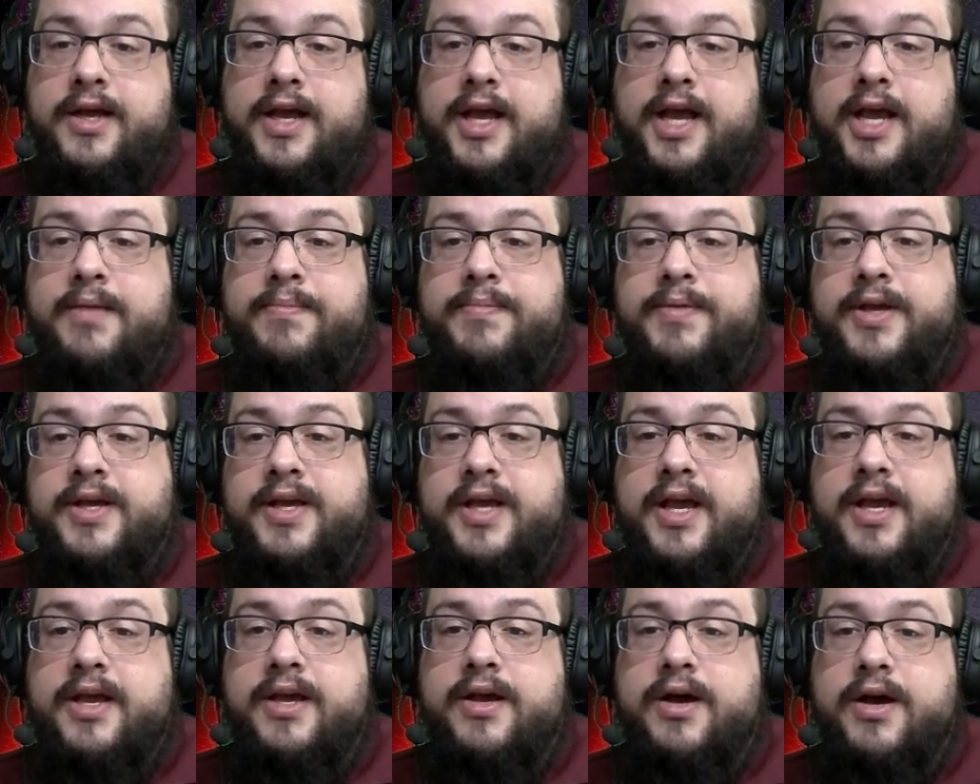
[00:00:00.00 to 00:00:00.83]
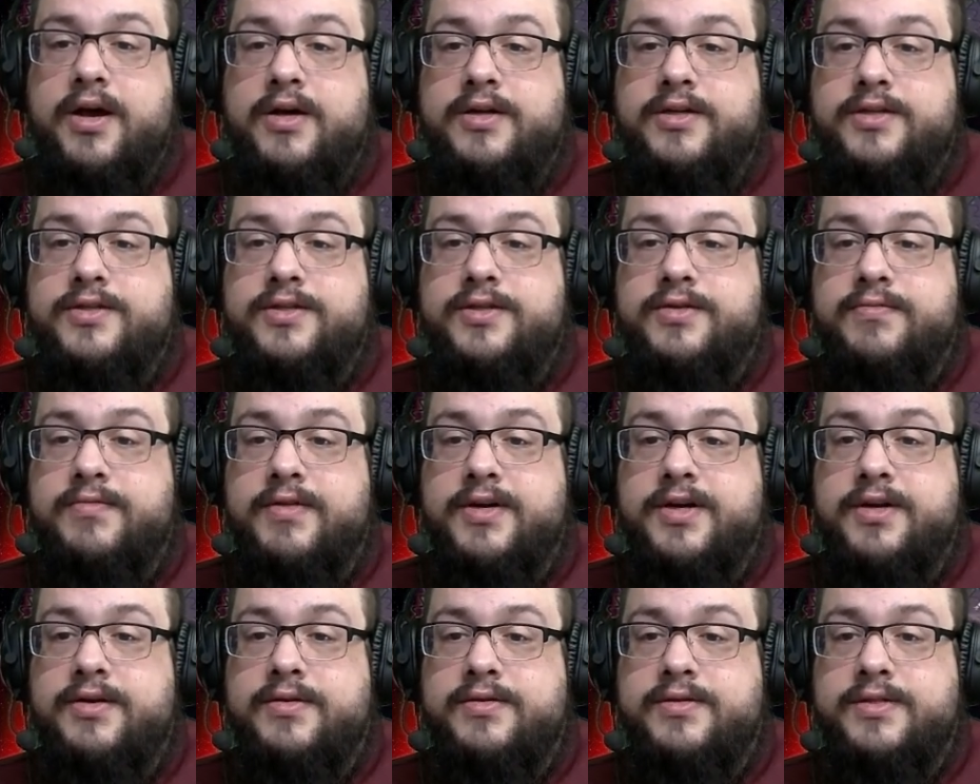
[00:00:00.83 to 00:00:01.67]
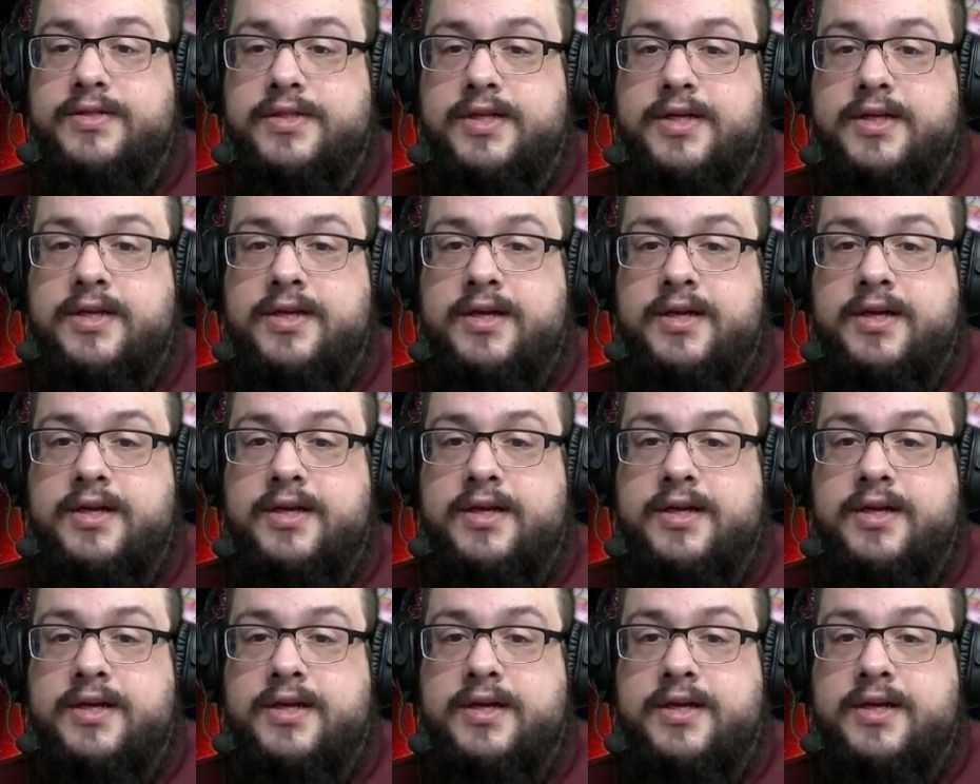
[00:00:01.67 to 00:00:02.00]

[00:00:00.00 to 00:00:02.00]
A P K onto Windows.